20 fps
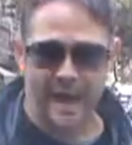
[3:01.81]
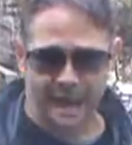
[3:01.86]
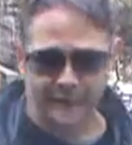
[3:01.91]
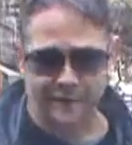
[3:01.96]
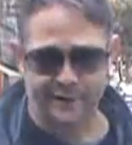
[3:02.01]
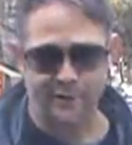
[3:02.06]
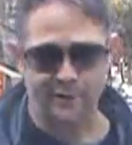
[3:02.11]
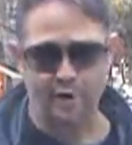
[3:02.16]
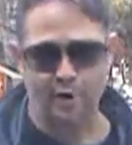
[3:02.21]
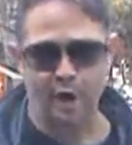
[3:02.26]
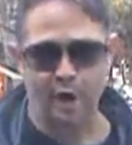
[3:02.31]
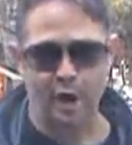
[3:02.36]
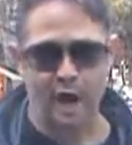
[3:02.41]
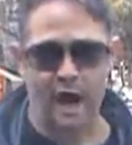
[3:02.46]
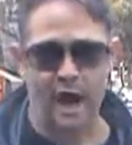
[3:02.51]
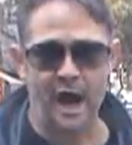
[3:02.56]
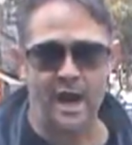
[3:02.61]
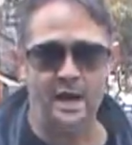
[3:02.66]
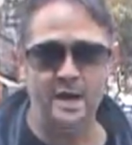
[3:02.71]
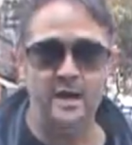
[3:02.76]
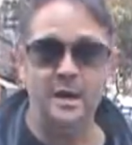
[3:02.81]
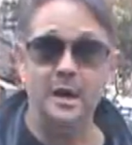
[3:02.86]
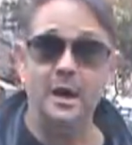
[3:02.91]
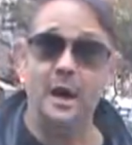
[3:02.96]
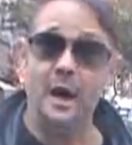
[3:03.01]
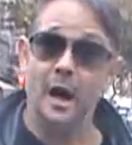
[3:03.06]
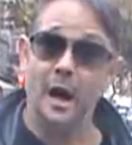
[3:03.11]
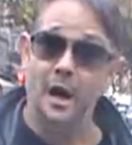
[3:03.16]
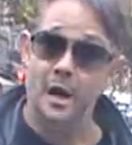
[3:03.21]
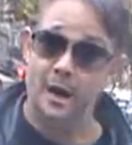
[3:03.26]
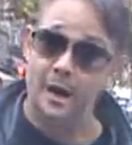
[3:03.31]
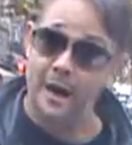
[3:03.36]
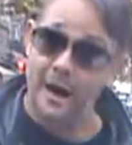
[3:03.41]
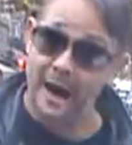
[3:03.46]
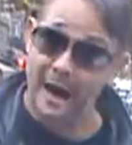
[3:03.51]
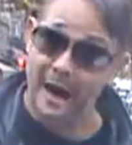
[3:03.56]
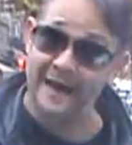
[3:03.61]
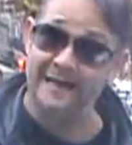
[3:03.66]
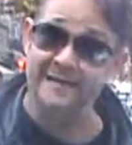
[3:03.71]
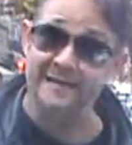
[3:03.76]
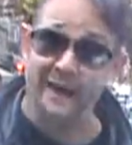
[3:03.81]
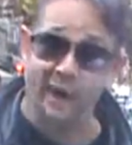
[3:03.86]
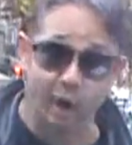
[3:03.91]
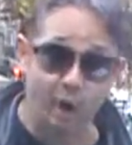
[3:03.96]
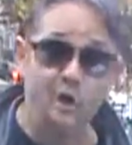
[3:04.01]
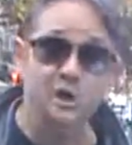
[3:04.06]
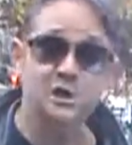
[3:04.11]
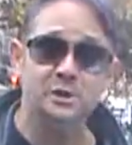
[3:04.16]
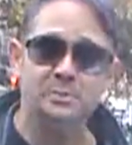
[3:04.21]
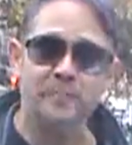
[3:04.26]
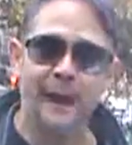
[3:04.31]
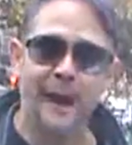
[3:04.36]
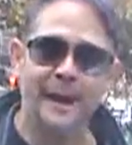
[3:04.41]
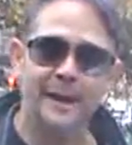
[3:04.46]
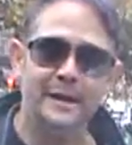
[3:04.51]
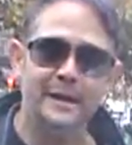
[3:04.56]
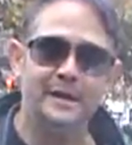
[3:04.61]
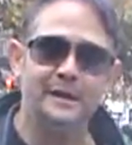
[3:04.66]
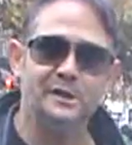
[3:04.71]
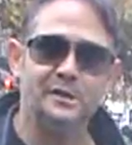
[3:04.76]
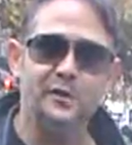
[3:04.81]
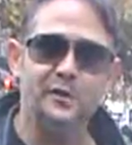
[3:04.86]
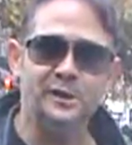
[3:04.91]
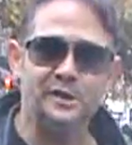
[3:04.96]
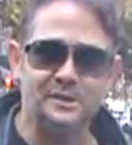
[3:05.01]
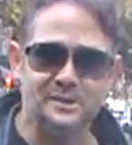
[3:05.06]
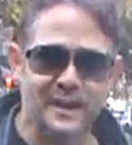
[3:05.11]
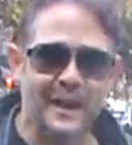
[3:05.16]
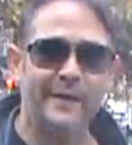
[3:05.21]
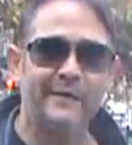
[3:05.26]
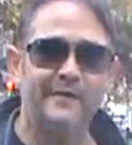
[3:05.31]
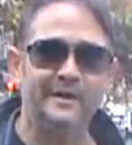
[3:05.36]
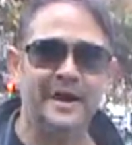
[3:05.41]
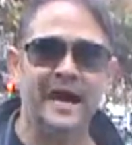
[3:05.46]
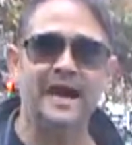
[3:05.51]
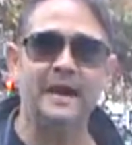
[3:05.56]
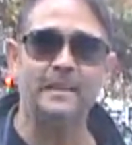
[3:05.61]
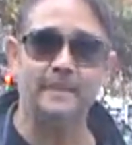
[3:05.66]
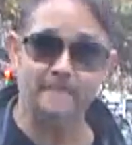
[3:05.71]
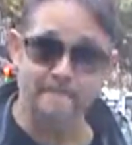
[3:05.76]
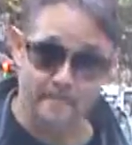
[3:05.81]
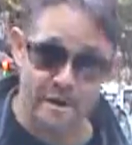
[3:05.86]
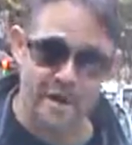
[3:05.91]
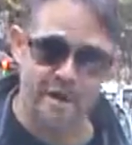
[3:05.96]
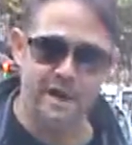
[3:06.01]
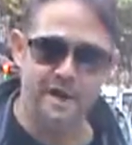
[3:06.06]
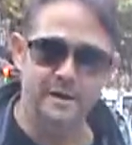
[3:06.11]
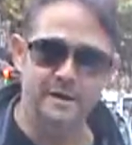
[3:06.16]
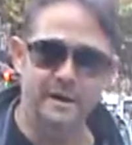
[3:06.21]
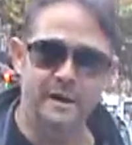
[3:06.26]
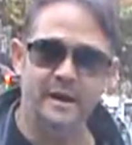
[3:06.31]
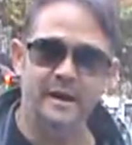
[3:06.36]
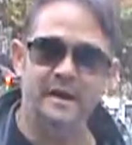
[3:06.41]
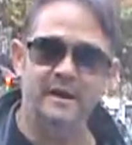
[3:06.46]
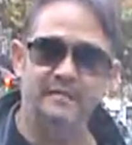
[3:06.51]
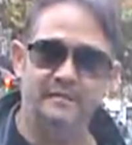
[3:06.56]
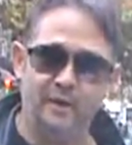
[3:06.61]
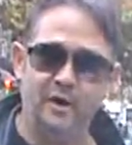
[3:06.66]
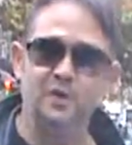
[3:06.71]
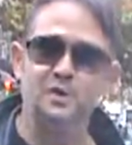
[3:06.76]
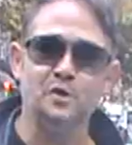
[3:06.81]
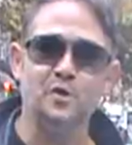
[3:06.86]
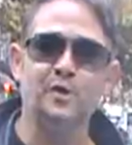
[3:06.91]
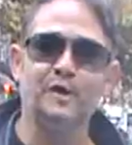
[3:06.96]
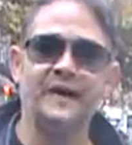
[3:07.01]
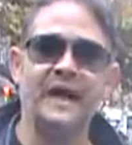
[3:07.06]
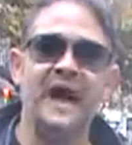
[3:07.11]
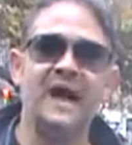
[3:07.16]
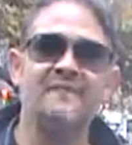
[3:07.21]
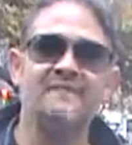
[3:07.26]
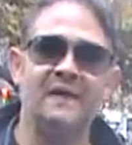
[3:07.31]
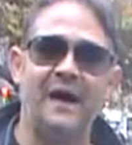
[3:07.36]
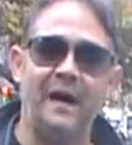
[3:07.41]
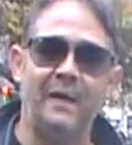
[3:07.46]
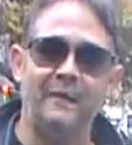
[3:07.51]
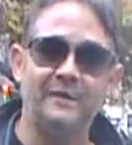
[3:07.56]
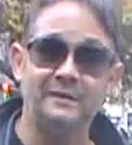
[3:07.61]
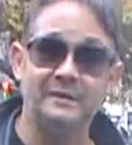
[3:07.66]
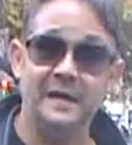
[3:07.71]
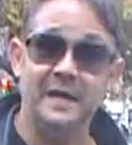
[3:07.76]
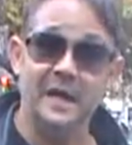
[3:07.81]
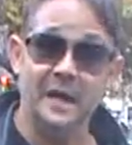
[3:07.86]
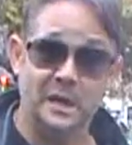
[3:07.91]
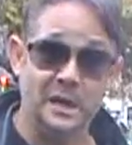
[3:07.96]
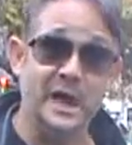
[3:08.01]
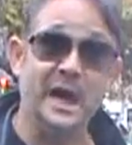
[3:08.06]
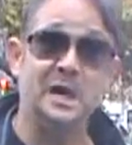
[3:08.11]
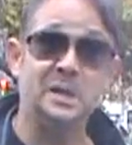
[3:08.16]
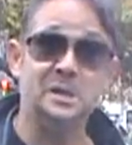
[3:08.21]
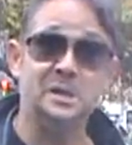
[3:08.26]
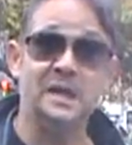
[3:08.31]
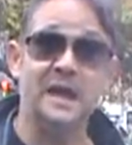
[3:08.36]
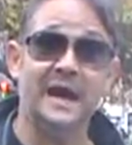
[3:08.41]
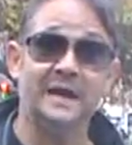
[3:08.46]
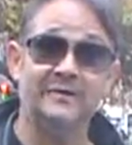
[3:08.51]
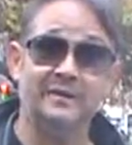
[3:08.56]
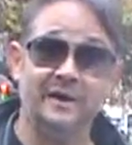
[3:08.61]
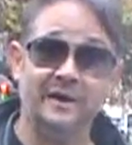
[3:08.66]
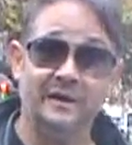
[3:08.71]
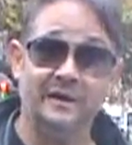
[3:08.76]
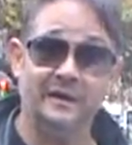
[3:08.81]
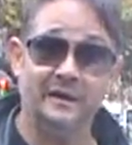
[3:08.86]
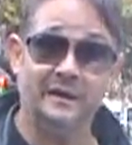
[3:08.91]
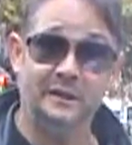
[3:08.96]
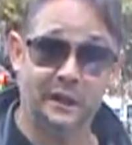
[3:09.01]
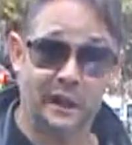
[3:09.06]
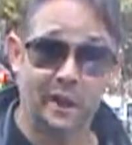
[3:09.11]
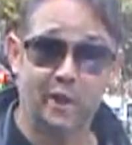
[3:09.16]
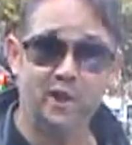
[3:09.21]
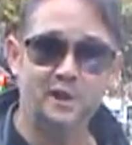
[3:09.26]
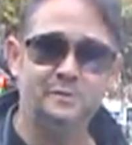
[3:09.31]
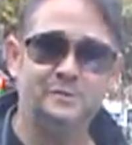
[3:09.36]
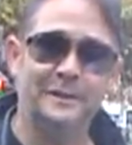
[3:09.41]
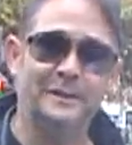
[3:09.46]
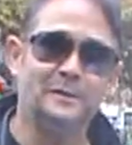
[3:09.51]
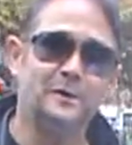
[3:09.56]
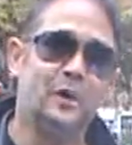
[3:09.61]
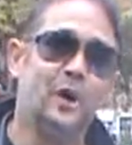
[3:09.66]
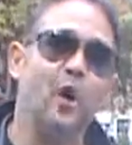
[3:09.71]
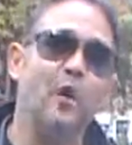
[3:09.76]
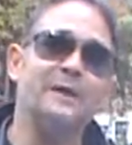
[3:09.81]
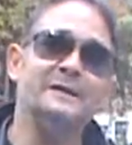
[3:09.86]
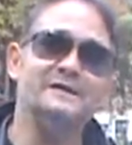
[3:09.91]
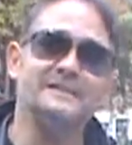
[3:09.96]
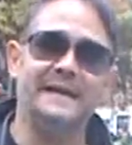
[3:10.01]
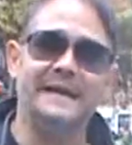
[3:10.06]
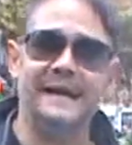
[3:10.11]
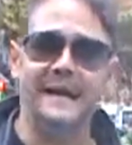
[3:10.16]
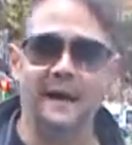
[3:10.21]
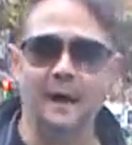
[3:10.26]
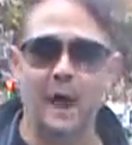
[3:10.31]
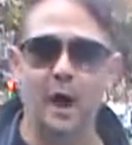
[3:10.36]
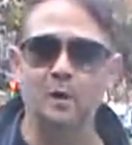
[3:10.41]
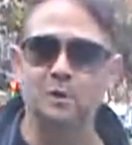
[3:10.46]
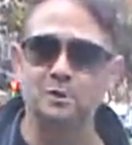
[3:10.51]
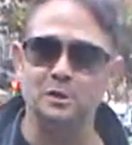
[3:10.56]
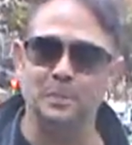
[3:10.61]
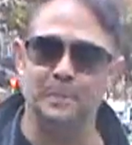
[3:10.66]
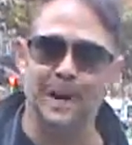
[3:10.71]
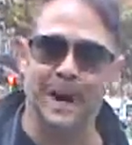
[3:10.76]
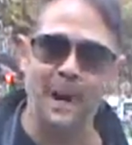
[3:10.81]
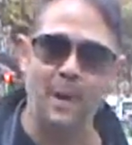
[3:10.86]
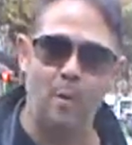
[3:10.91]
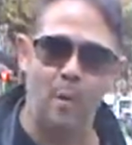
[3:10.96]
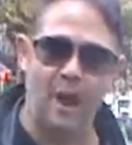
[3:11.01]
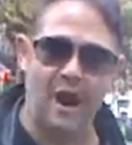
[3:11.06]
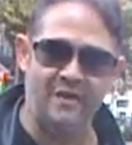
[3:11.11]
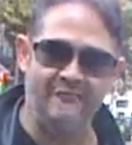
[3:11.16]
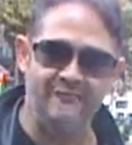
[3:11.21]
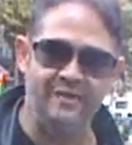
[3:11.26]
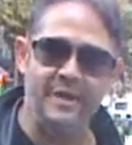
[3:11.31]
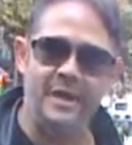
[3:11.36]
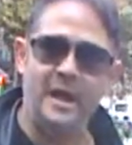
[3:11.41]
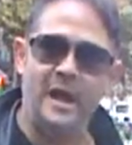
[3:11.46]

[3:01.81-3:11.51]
Eleanor Golan had the chutzpah to interrogate me for 2.5 hours, yet she had the chutzpah to go and say hello to my wife,